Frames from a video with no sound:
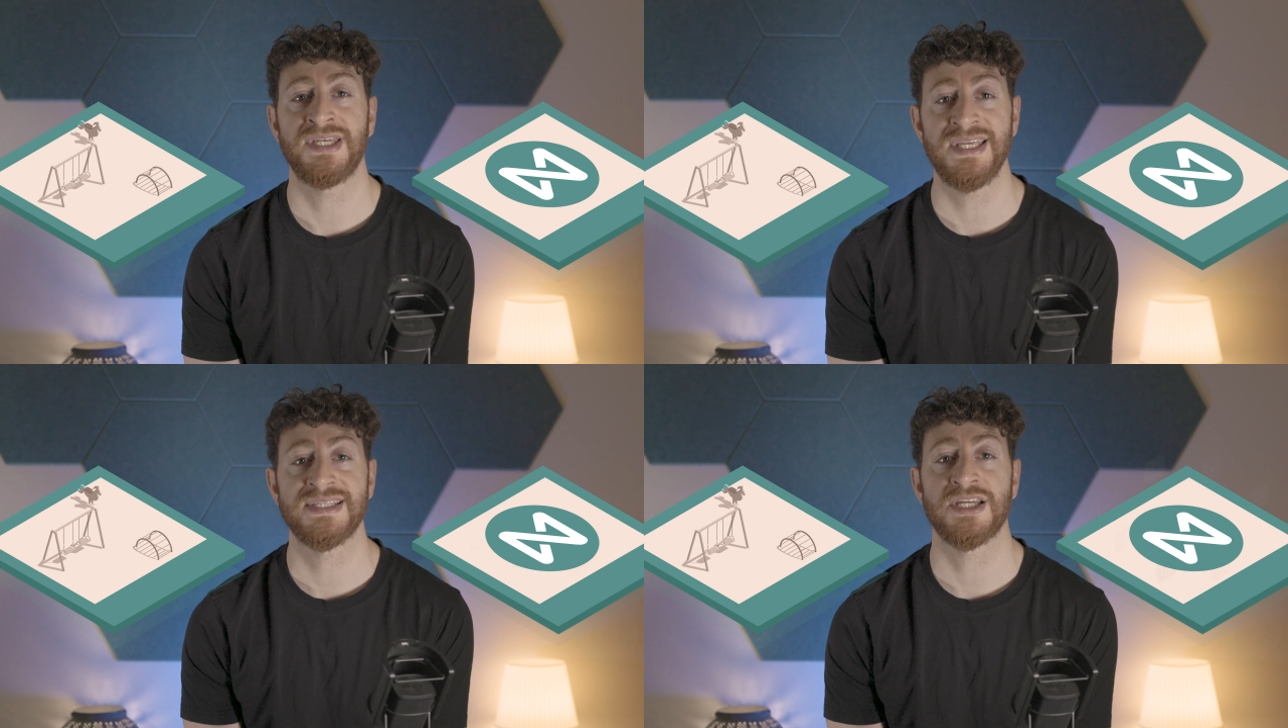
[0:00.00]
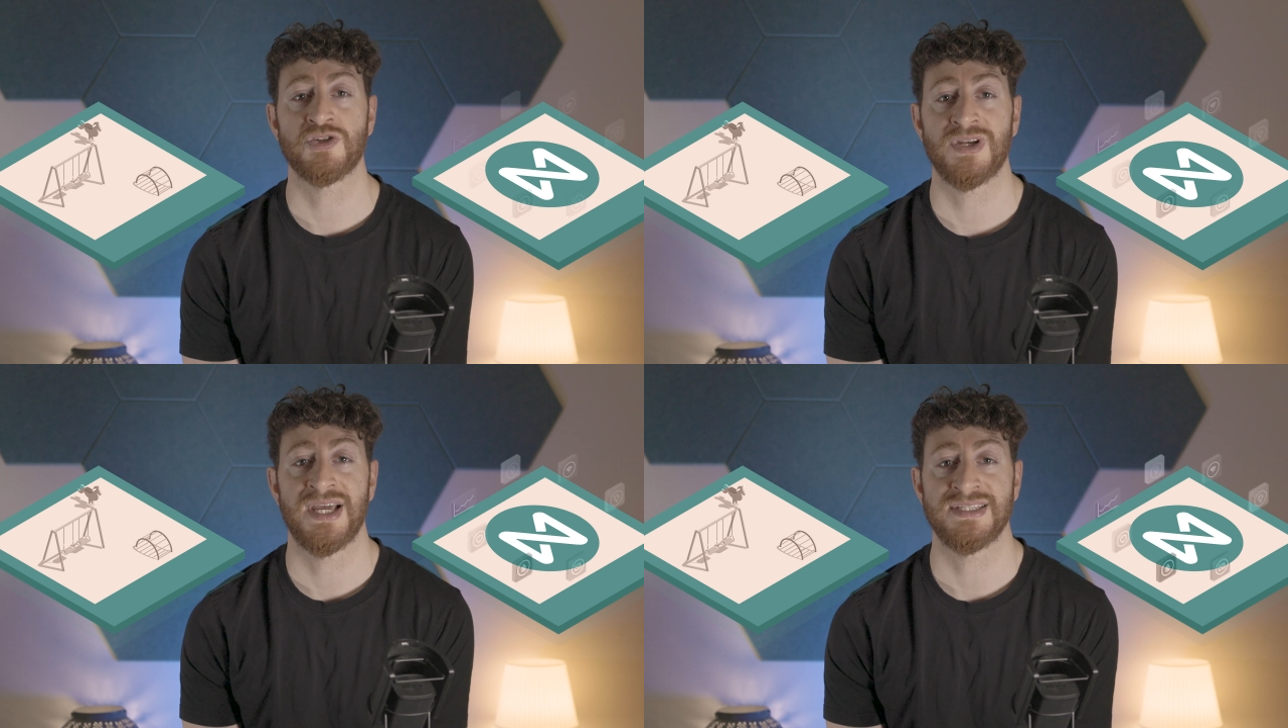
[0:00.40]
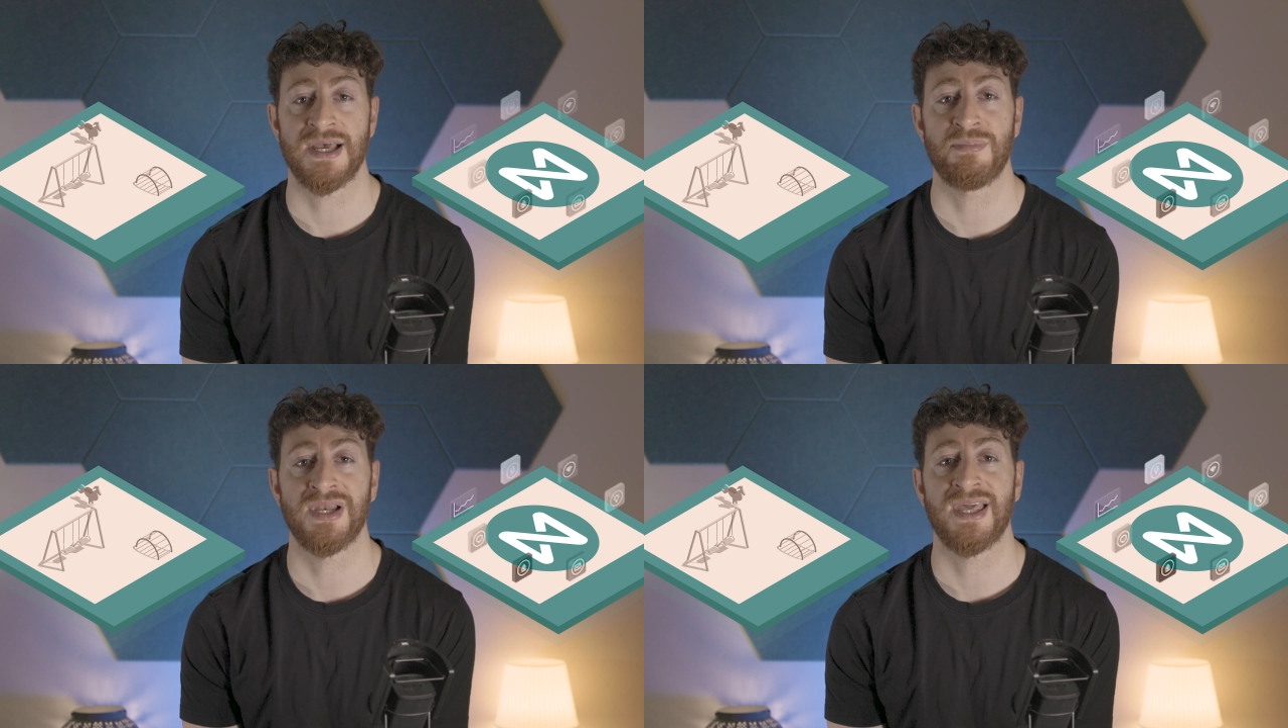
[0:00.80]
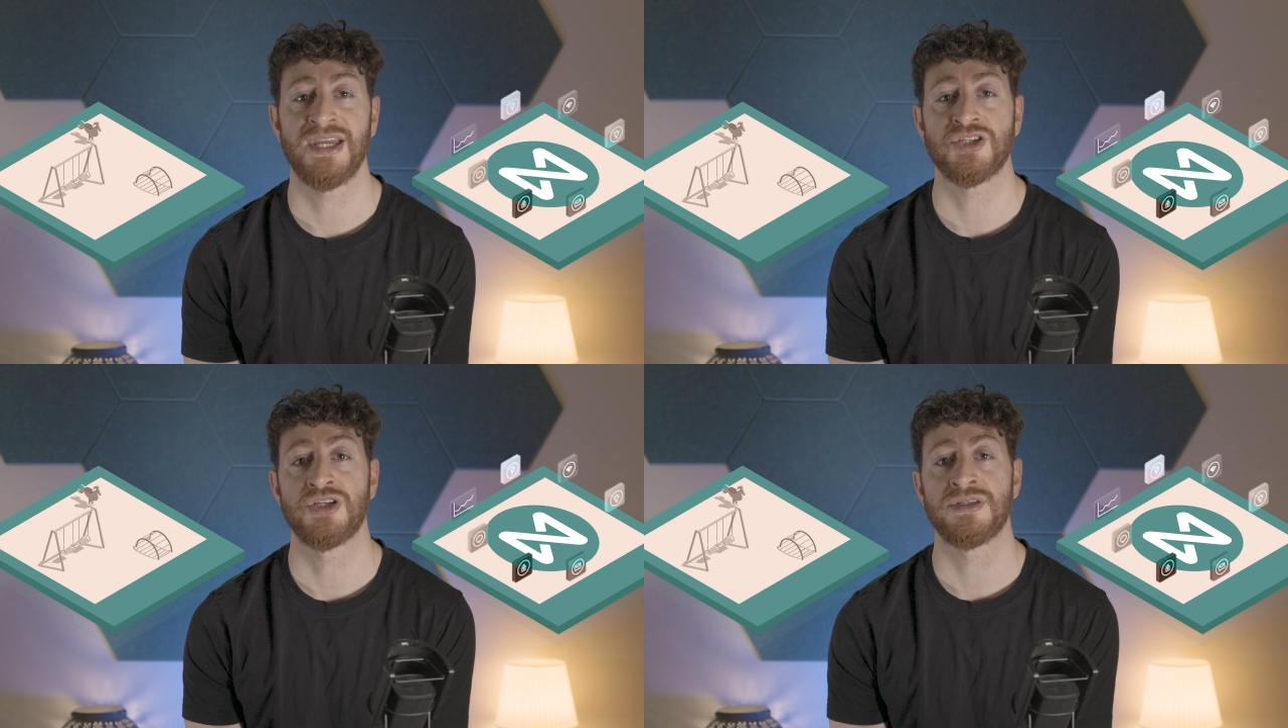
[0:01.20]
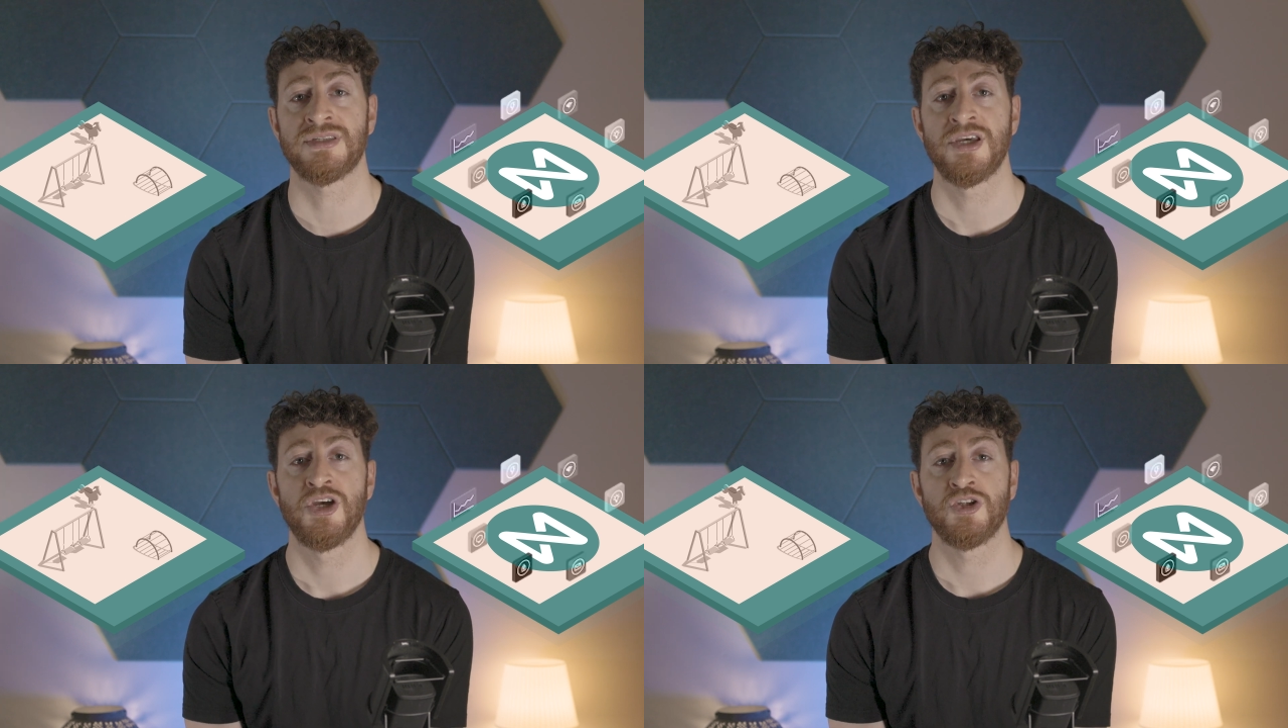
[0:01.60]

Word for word: decentralized applications